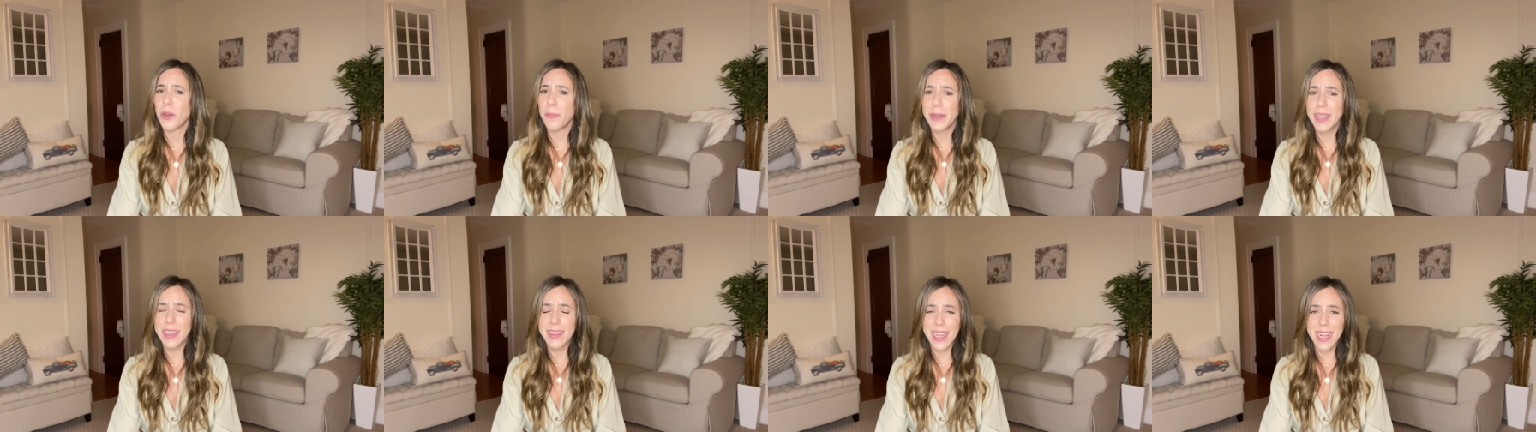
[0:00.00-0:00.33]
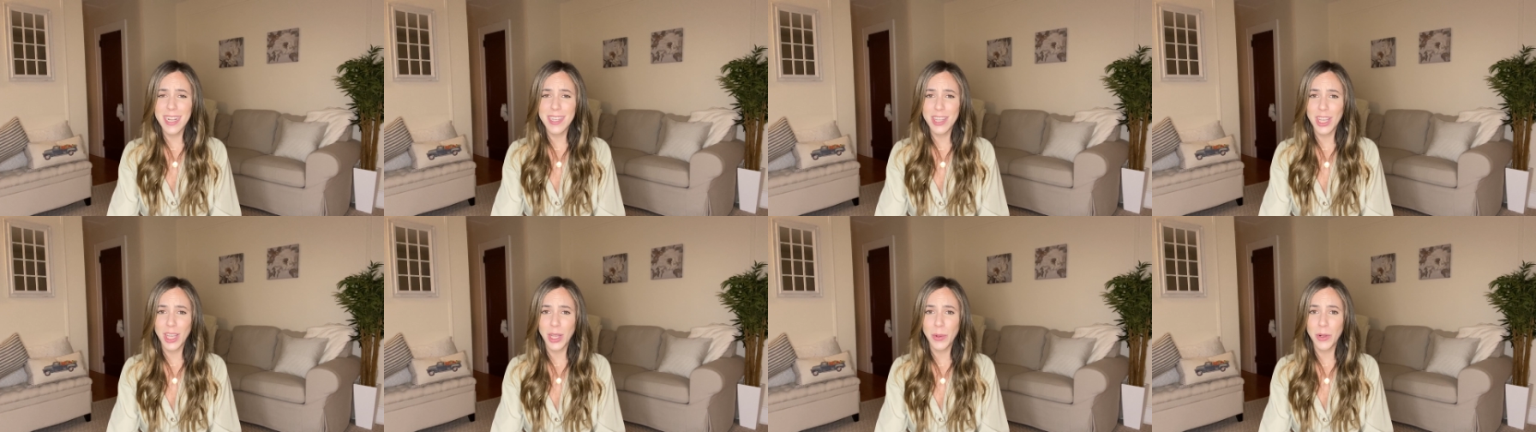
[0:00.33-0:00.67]
many
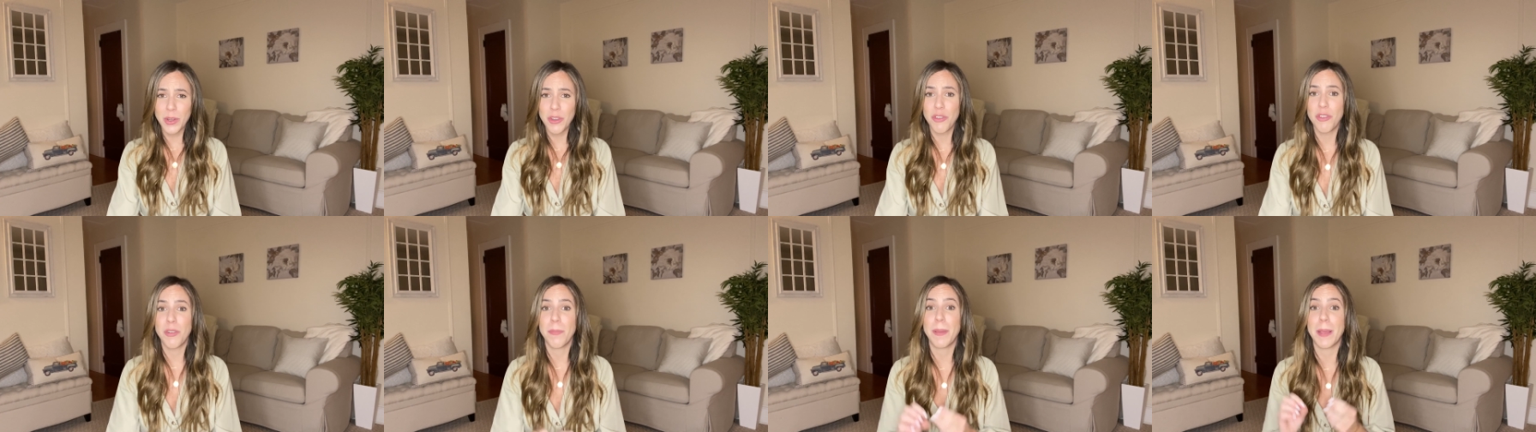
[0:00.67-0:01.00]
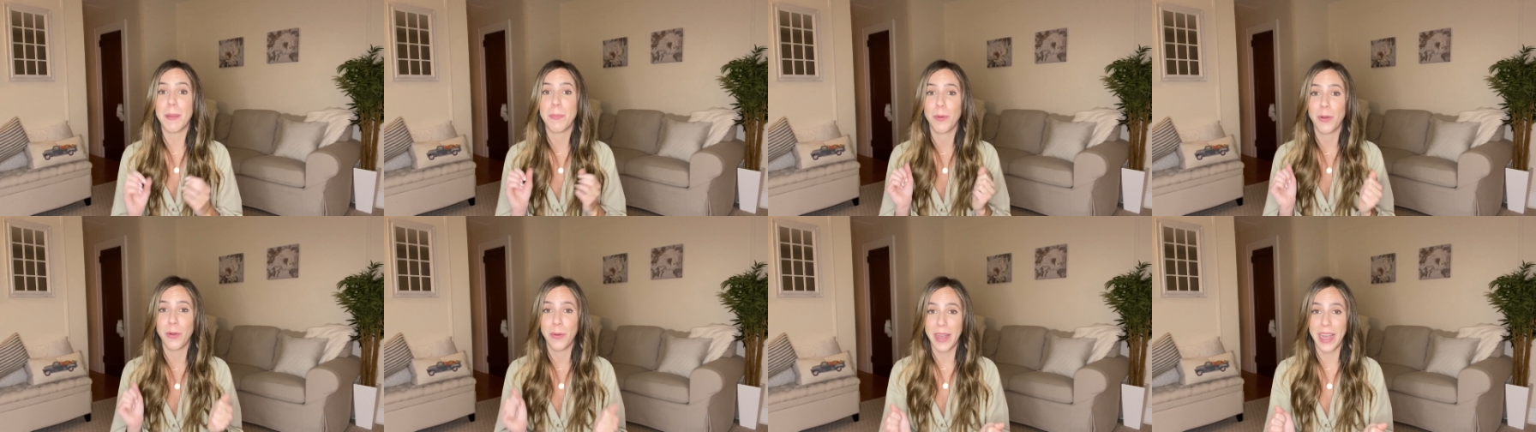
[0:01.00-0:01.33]
things that you can do to be
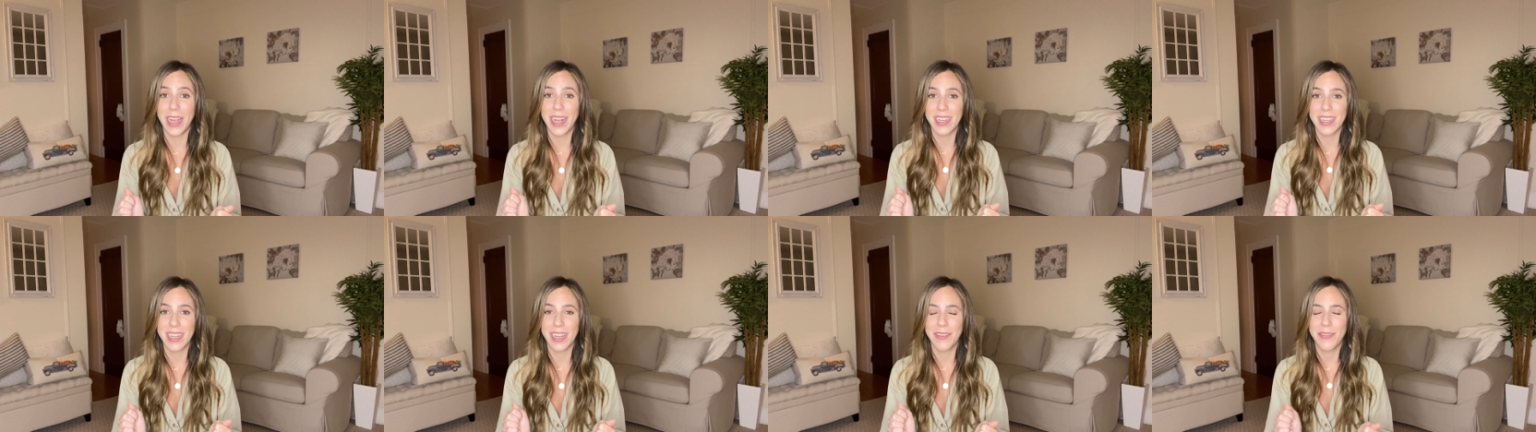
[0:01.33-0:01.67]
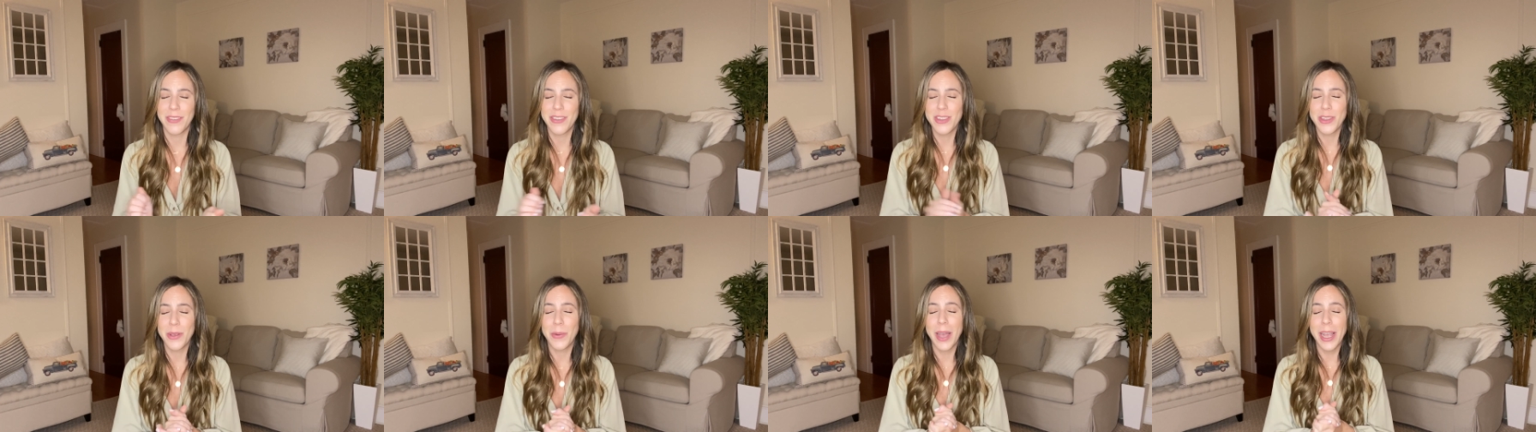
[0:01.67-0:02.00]
proactive.
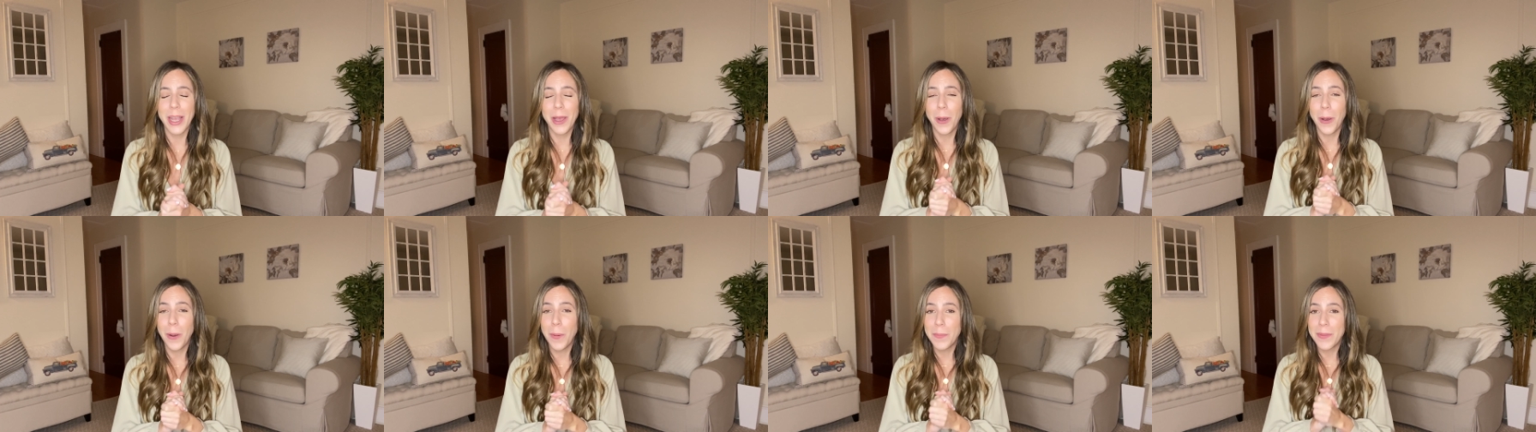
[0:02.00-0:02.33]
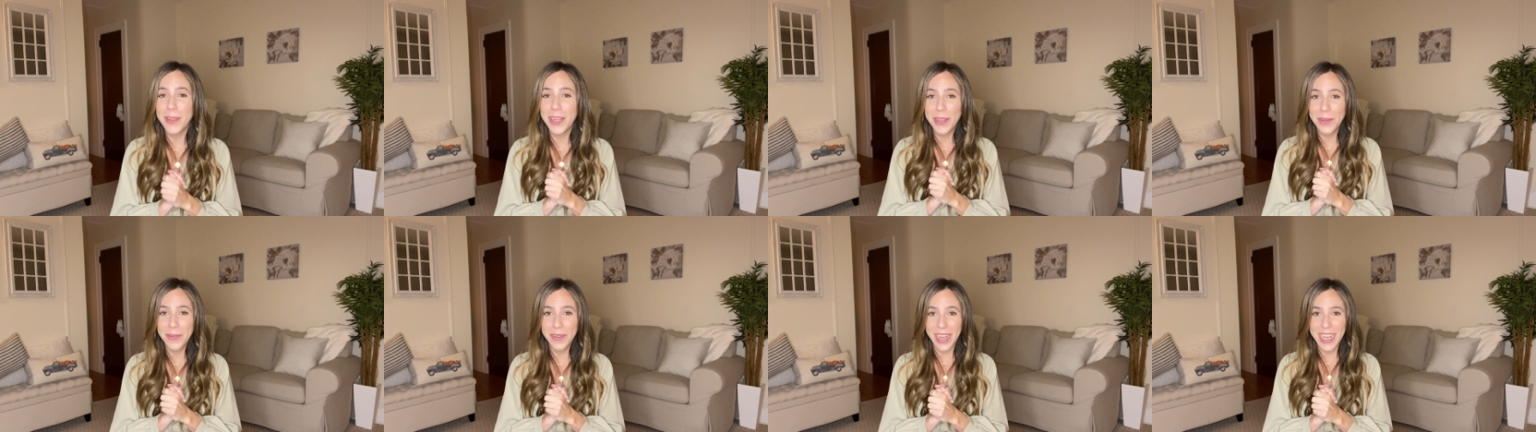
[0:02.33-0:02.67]
So I hope
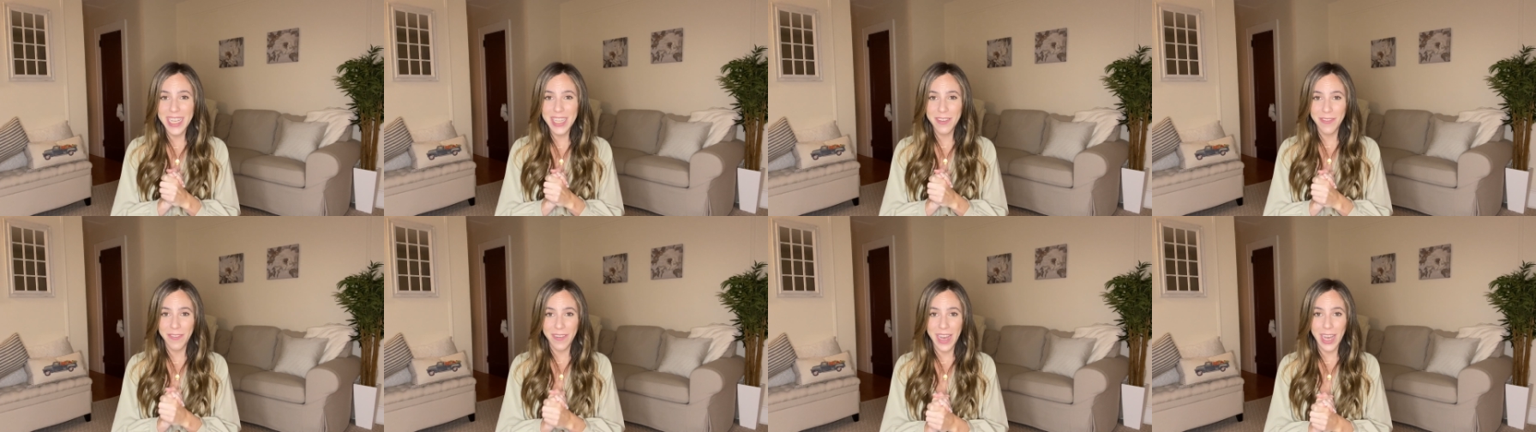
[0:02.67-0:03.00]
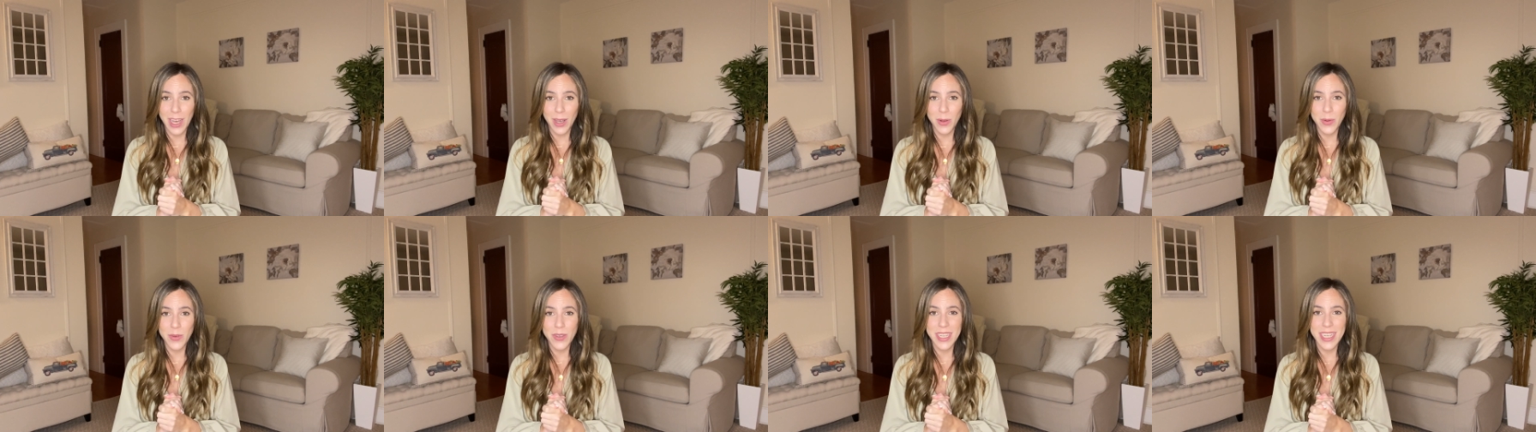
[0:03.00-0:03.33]
that you guys
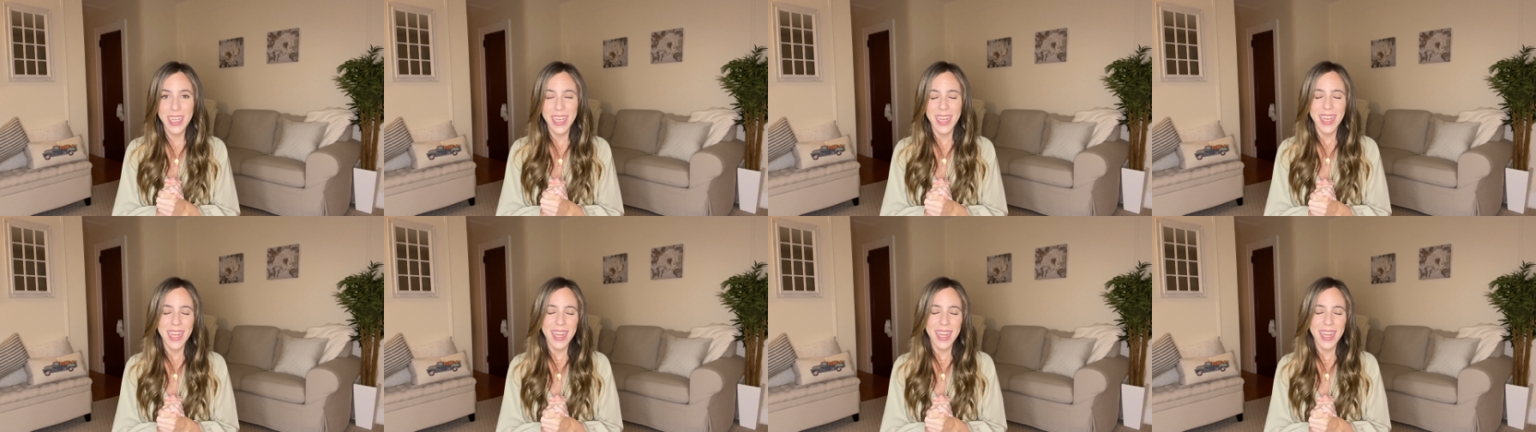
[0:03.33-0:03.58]
found